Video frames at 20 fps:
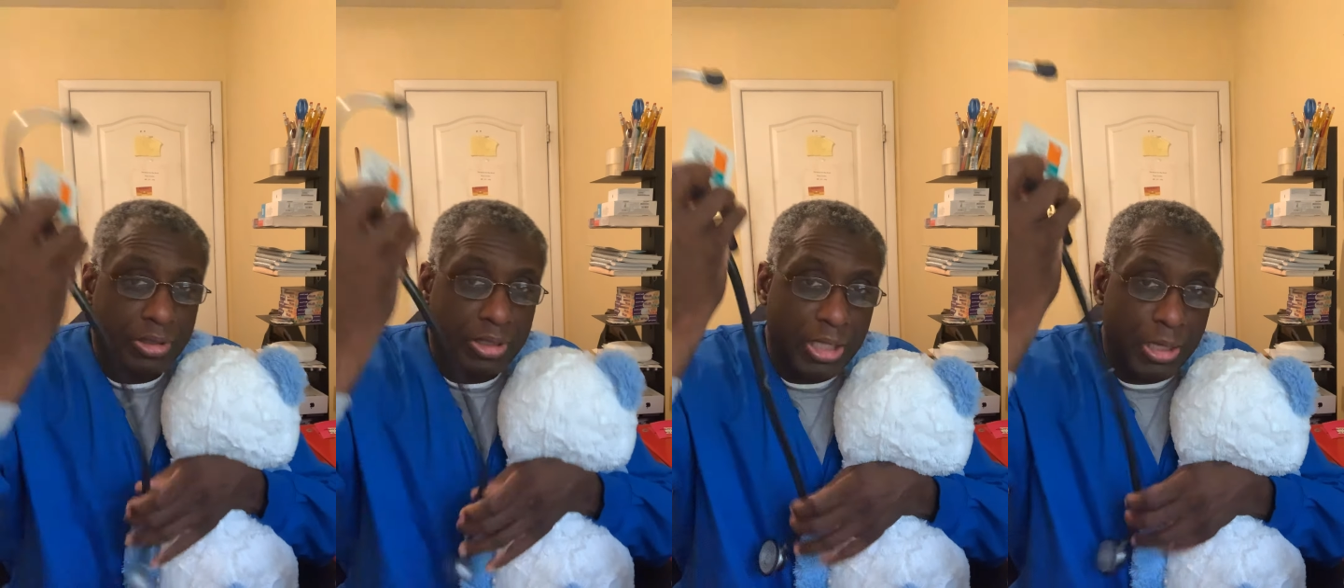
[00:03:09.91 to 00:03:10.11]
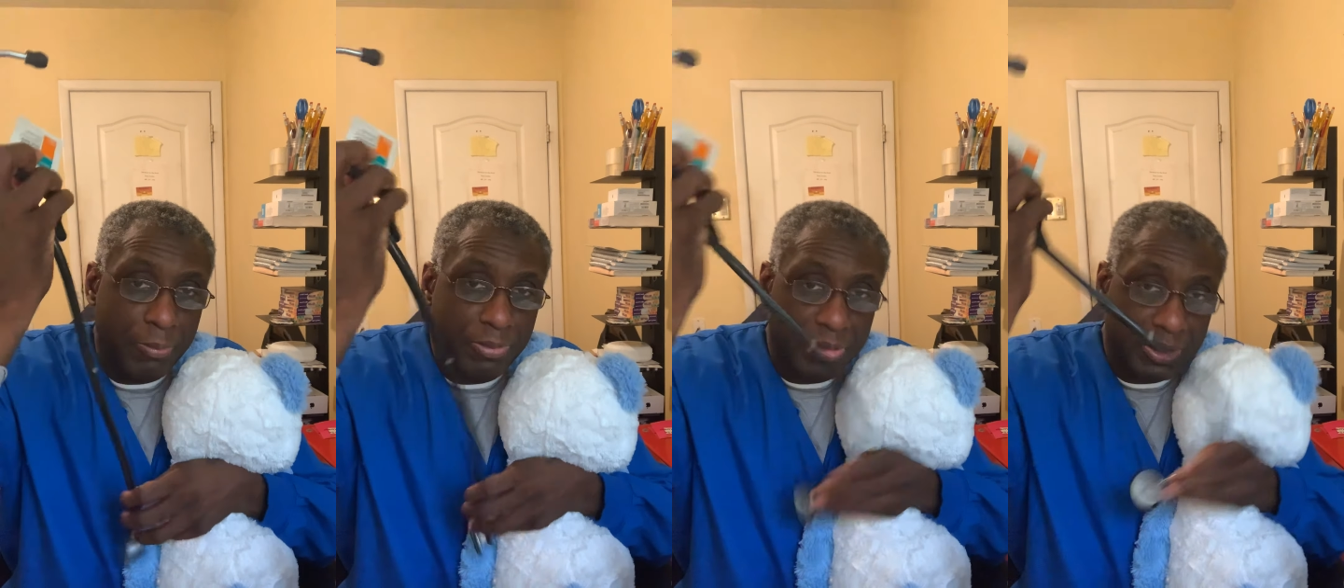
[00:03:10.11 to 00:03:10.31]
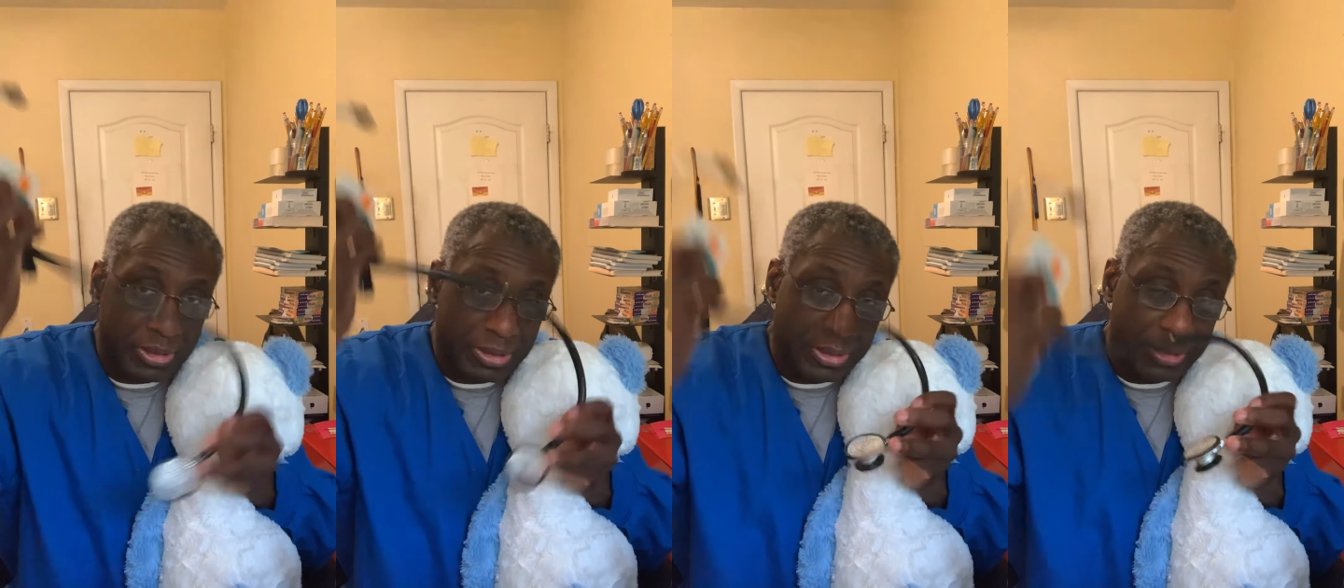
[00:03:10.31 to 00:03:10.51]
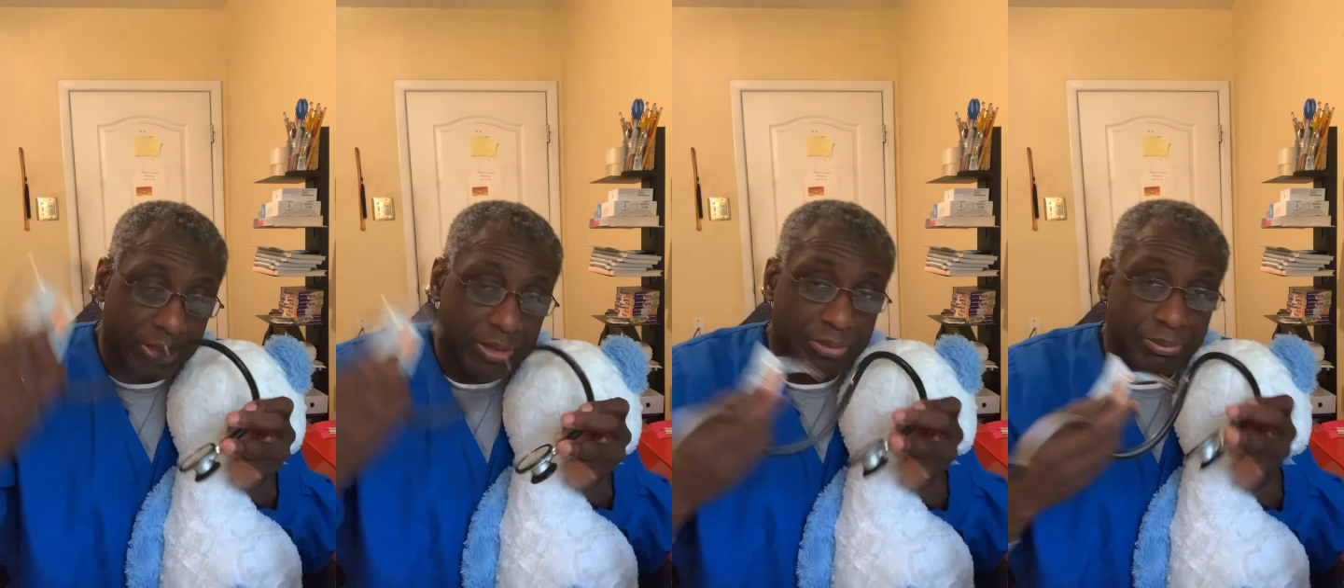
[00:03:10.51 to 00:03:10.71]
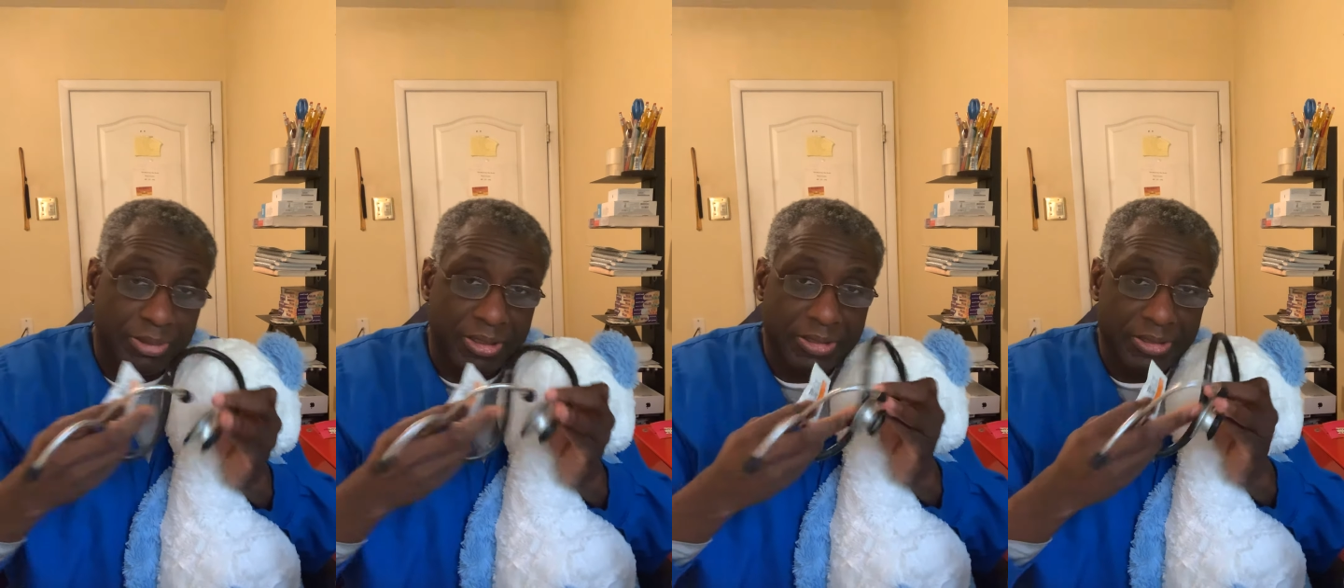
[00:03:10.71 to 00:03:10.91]
I would
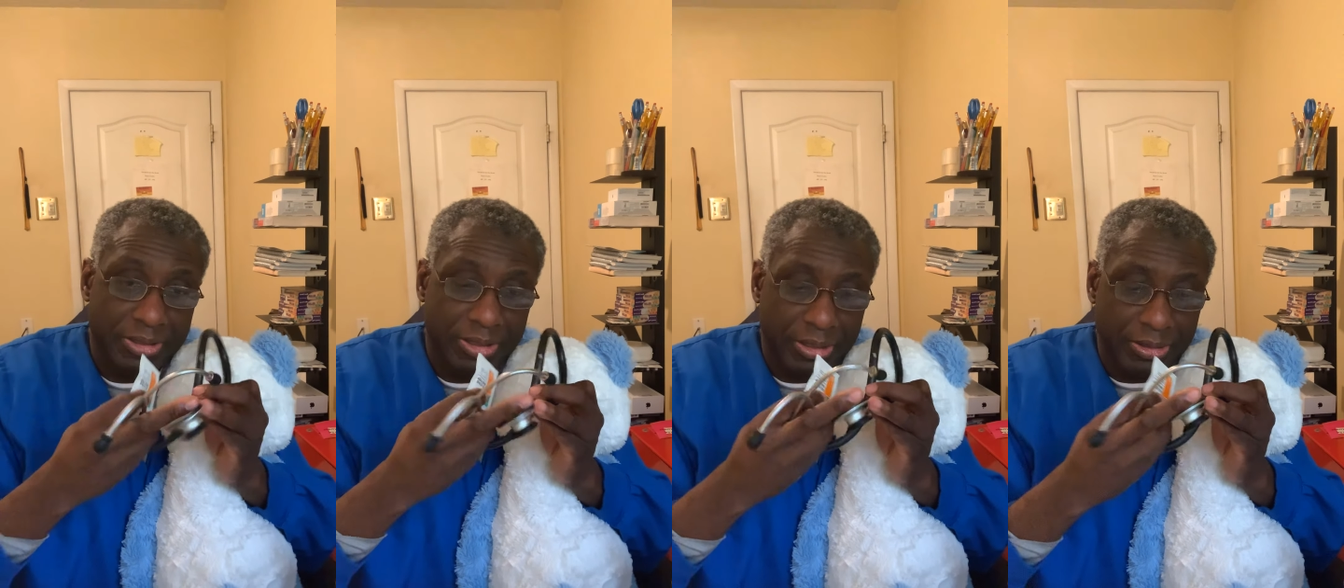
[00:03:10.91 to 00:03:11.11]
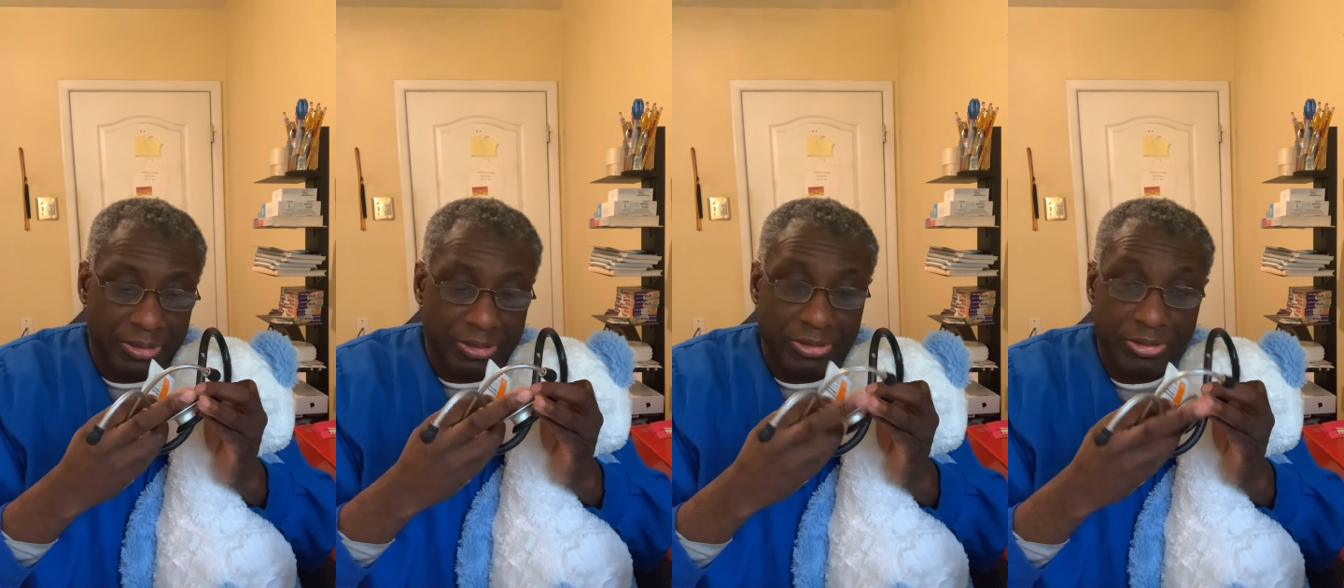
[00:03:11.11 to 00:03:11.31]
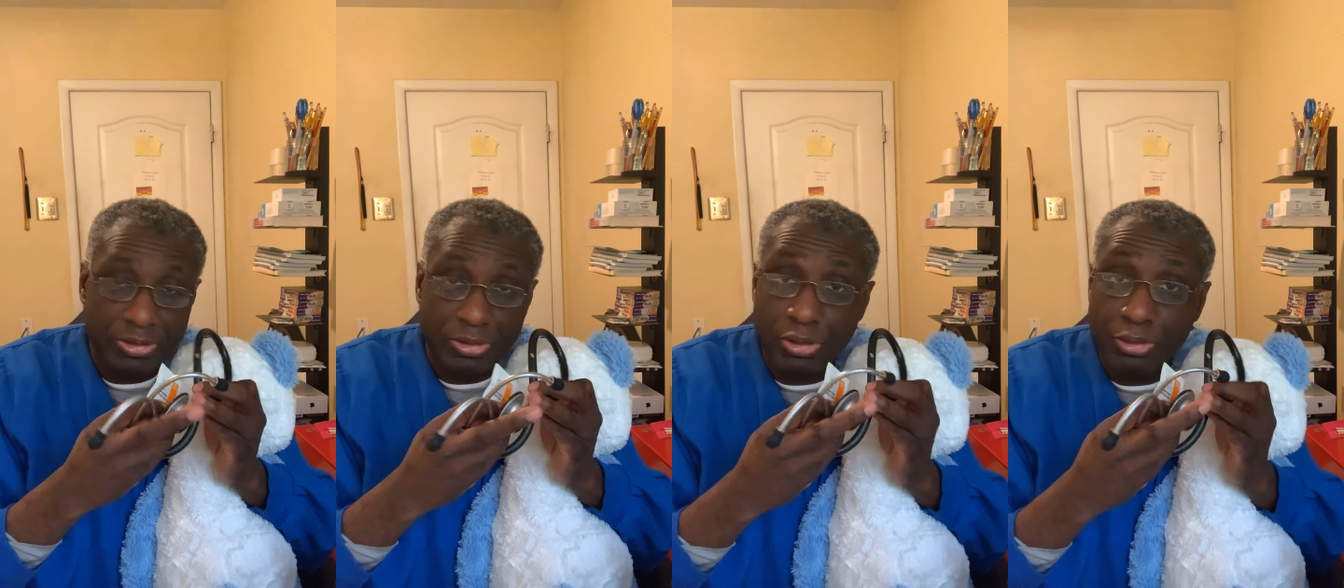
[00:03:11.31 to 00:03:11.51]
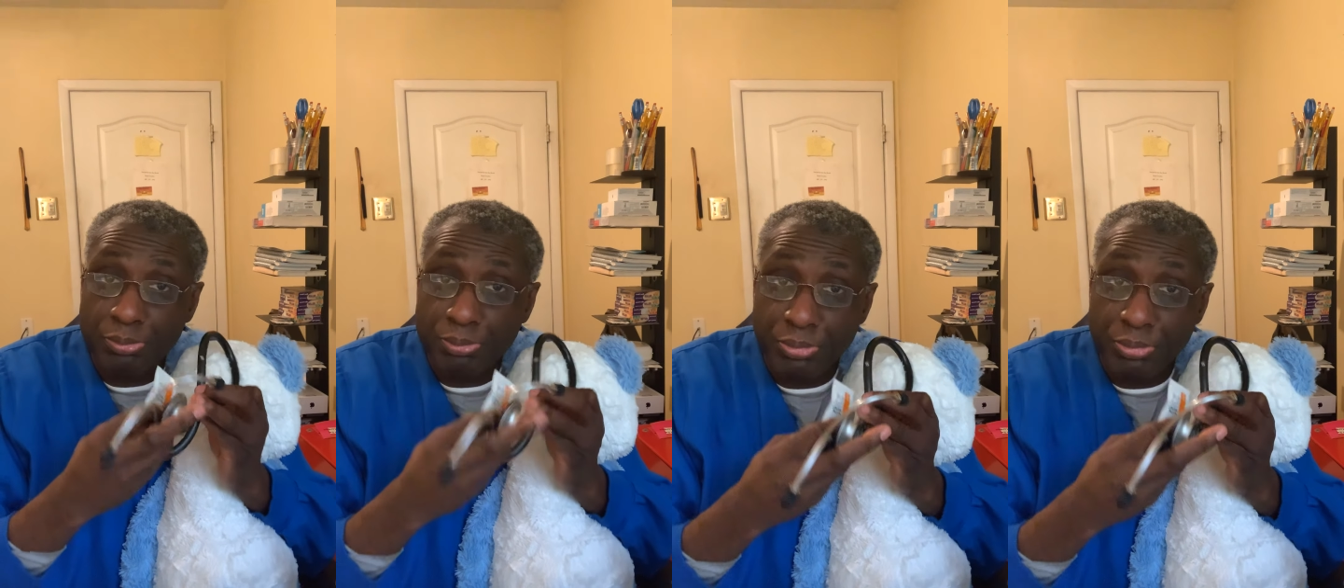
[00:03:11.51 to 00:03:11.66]
clean my stethoscope